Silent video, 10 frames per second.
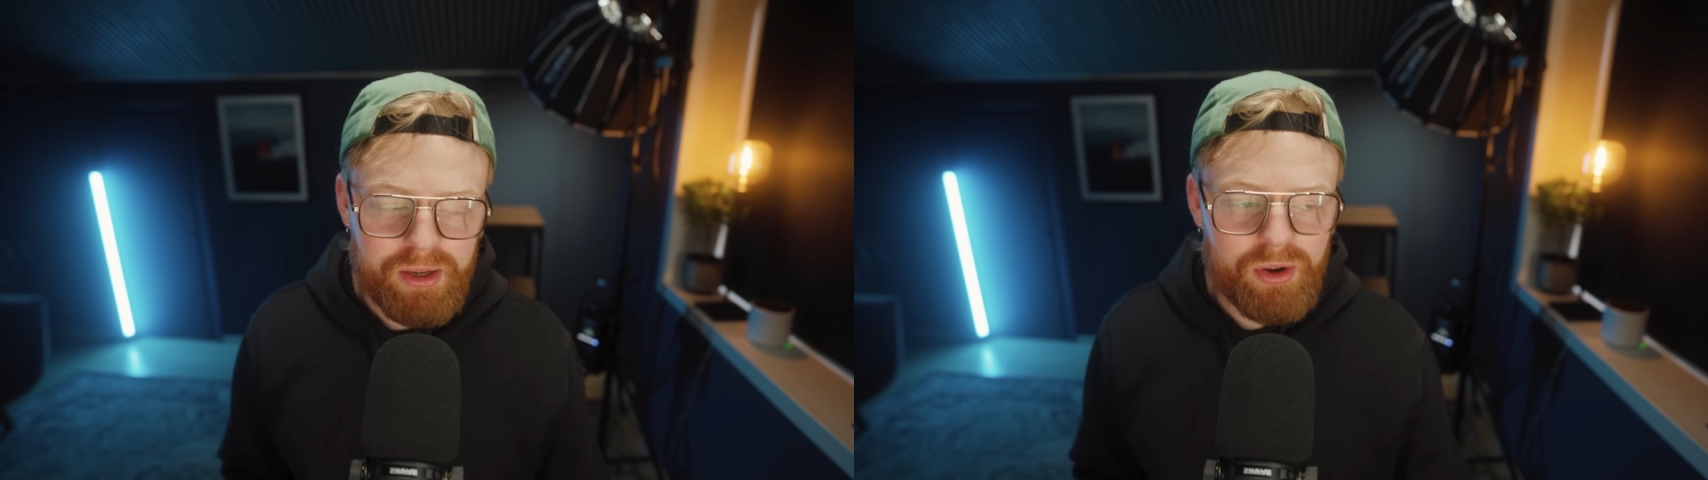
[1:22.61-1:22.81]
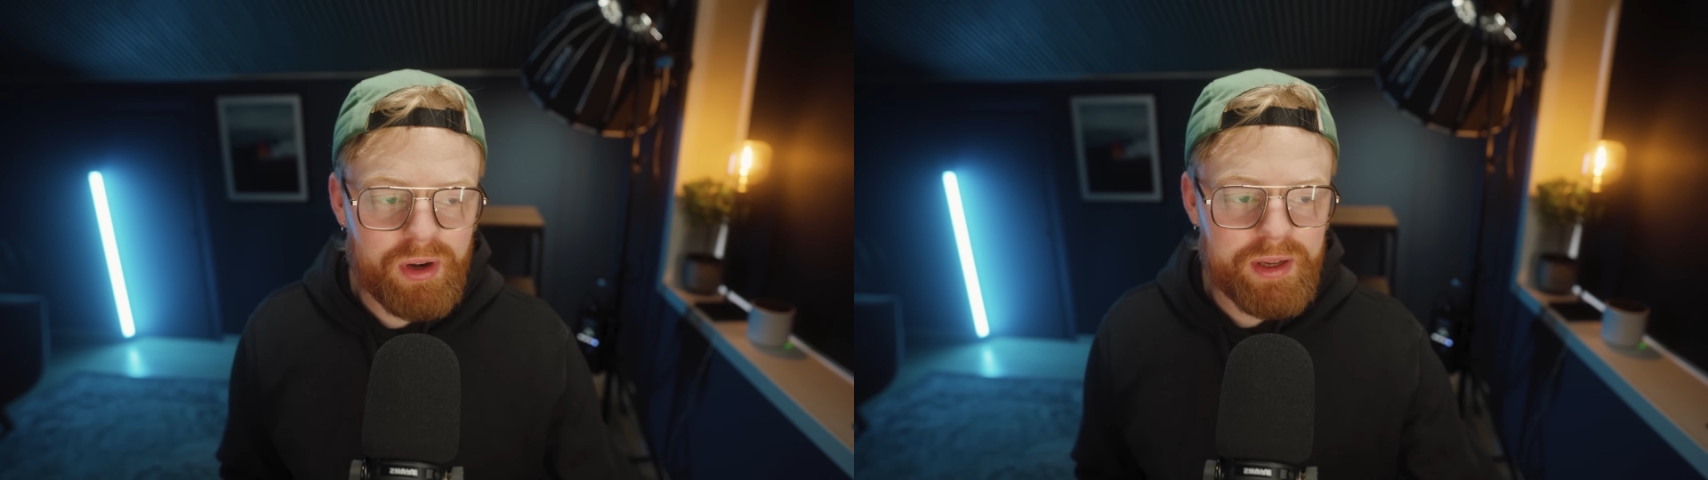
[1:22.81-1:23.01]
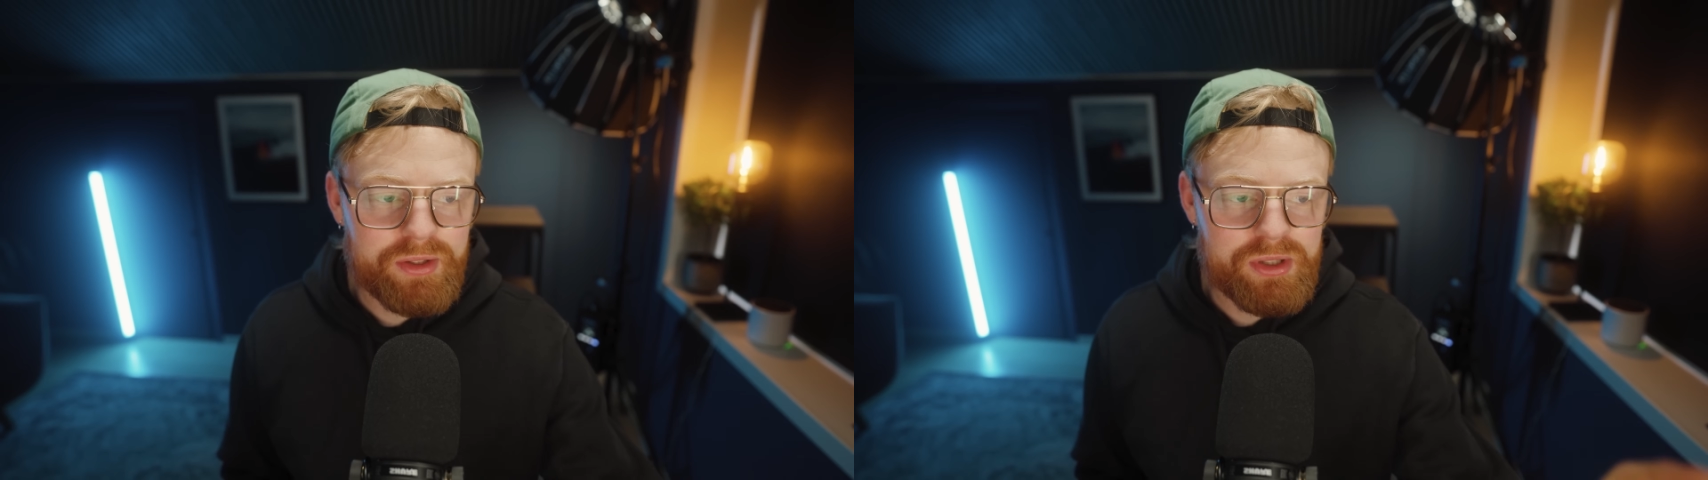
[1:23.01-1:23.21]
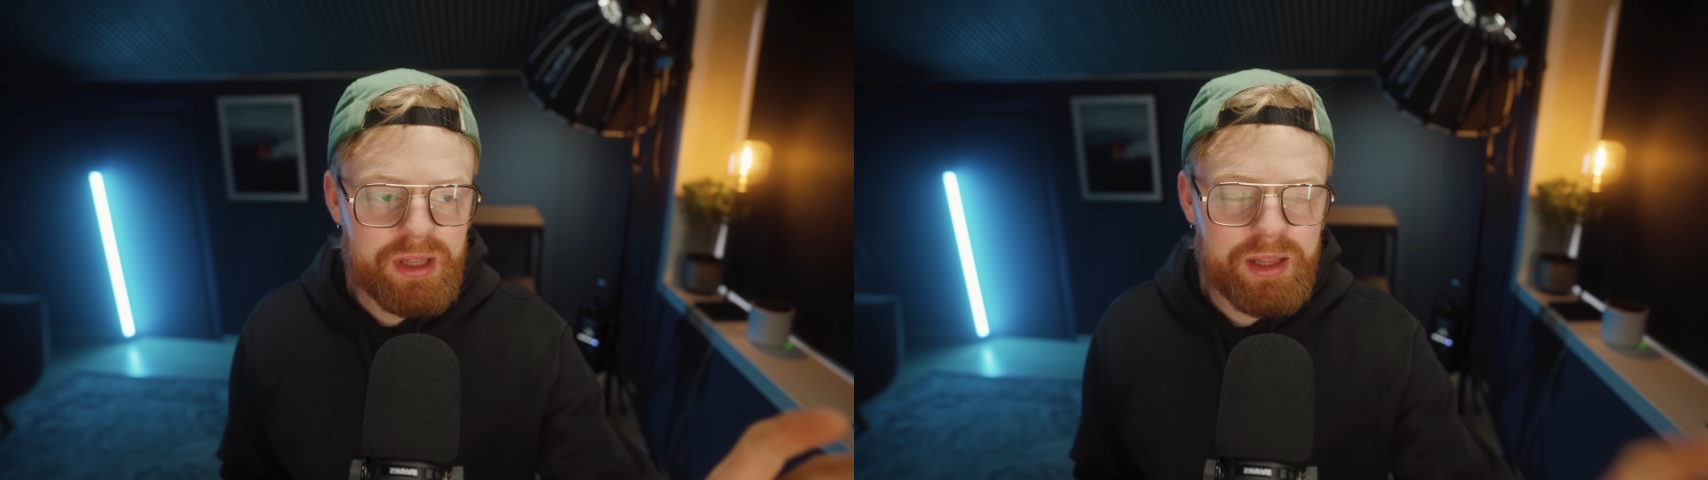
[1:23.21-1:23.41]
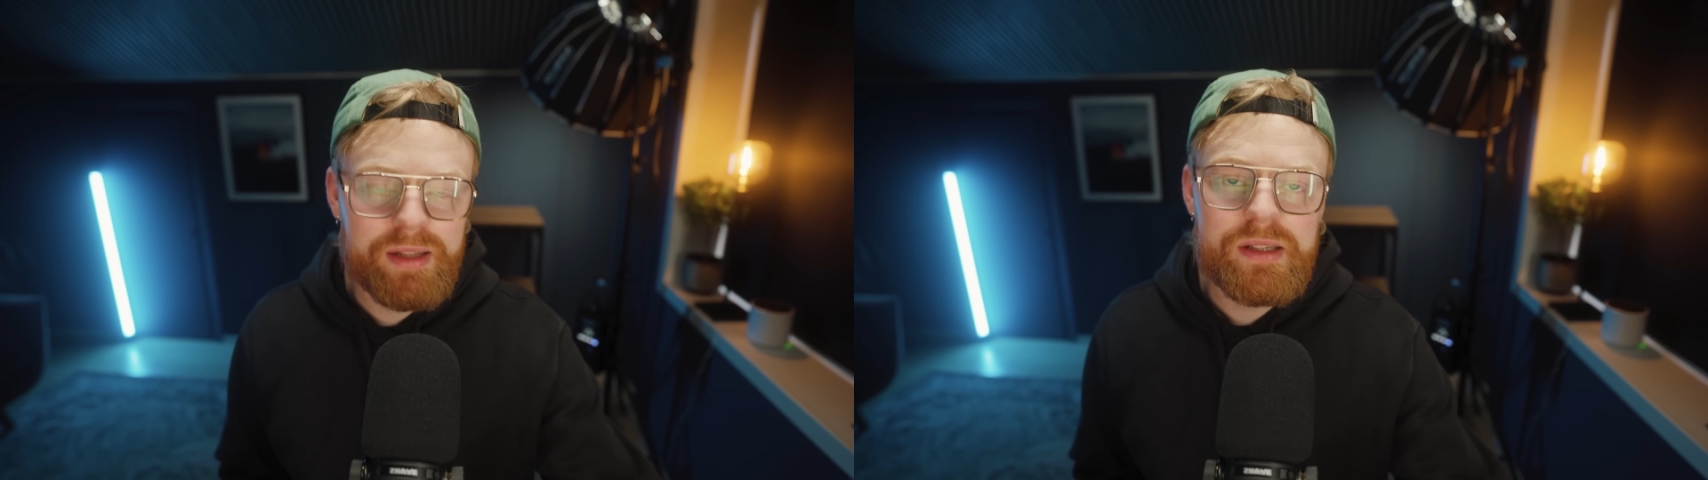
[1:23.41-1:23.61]
calling it just
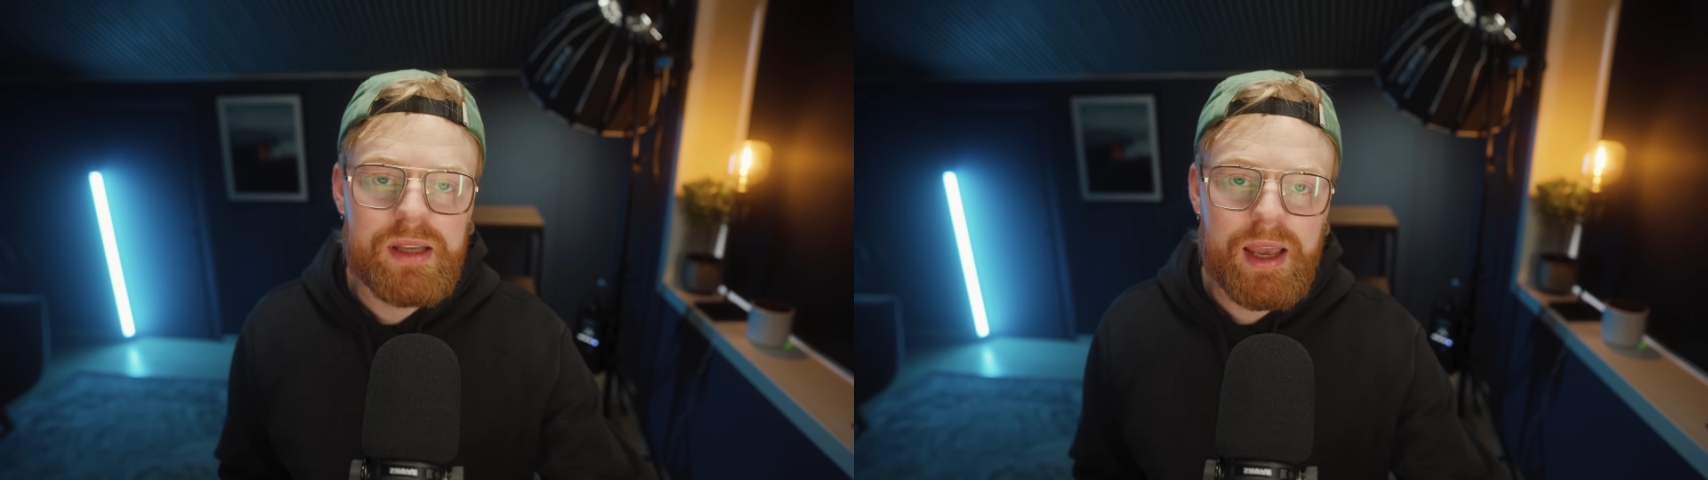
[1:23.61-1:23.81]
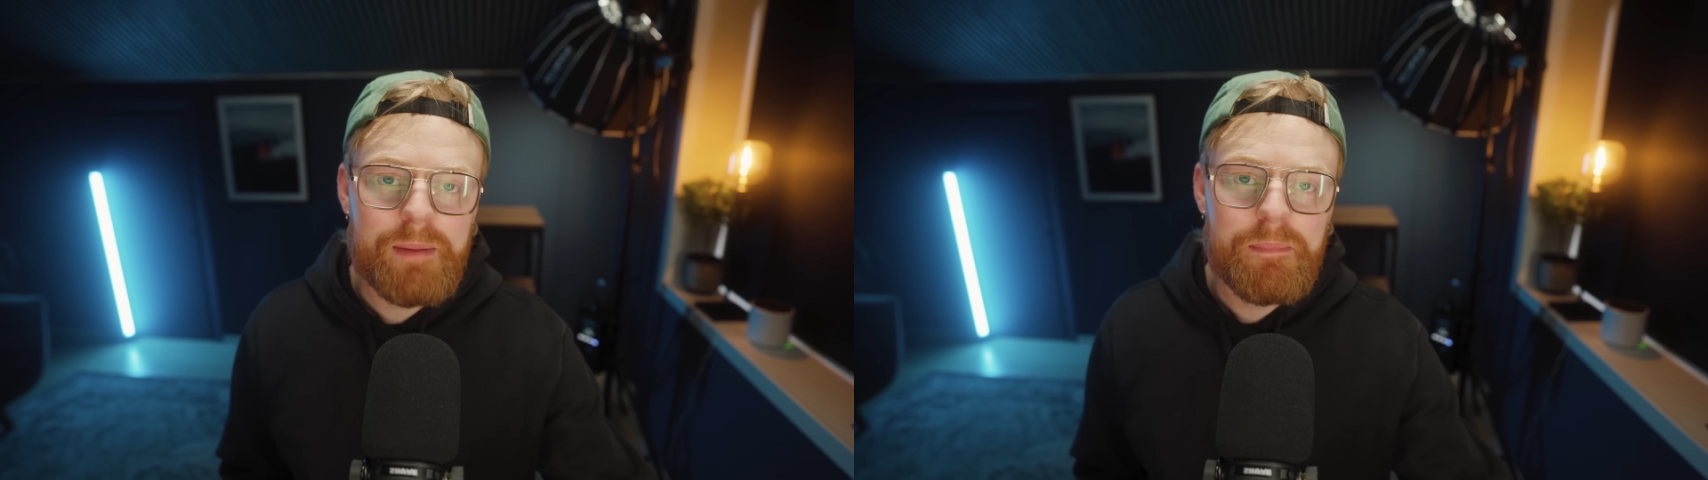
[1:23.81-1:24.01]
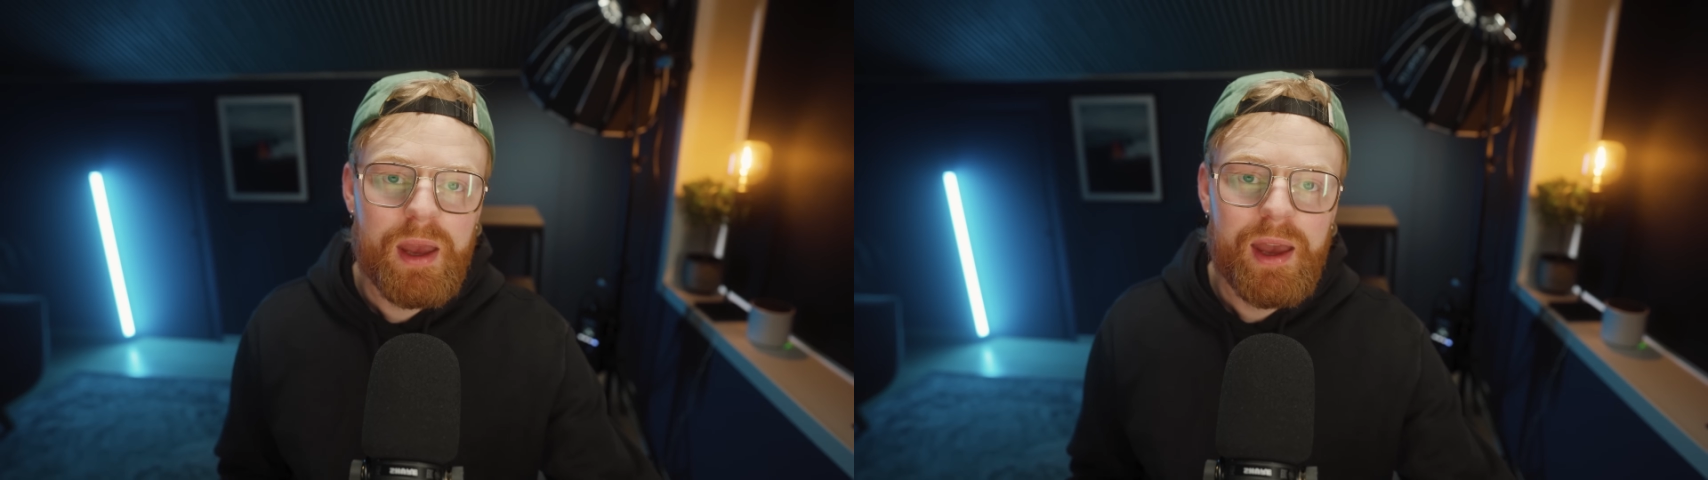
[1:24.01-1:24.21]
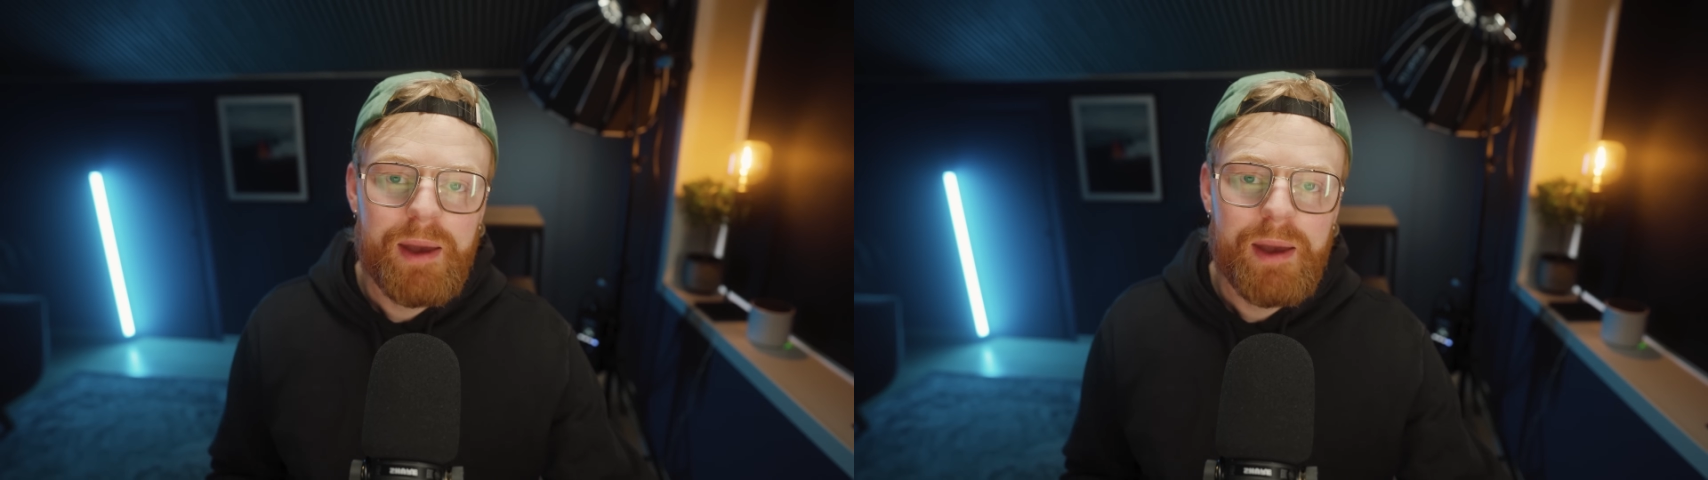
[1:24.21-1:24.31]
landscape